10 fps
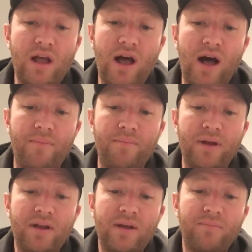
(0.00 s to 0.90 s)

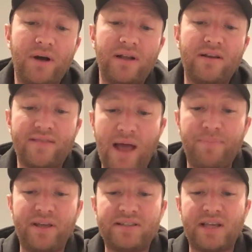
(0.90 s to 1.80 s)
But that
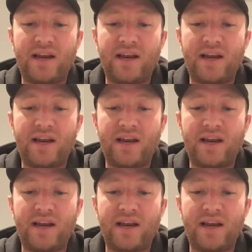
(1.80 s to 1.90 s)
being said,